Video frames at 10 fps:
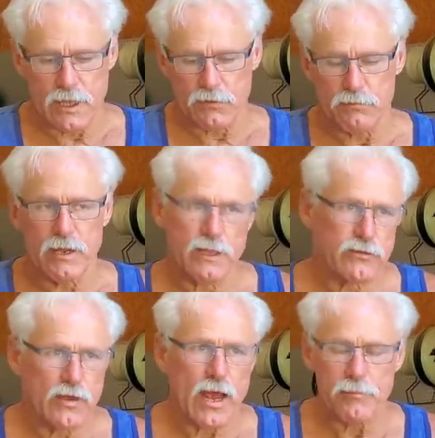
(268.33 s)
they would make
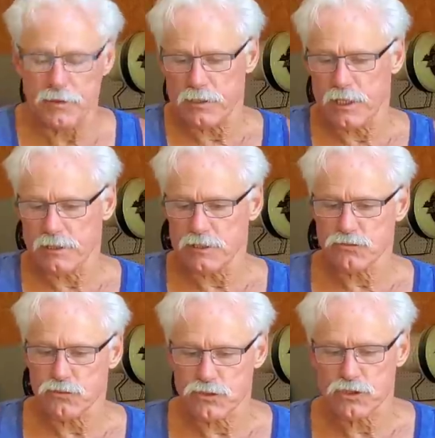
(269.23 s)
this happen, and that
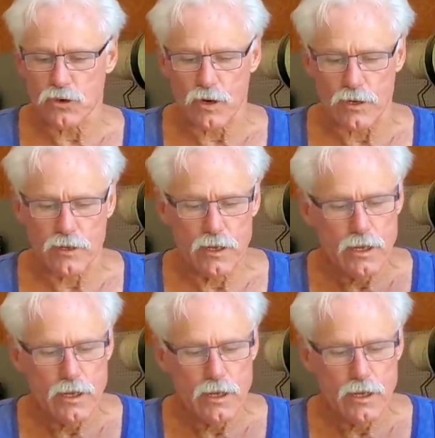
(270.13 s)
this would start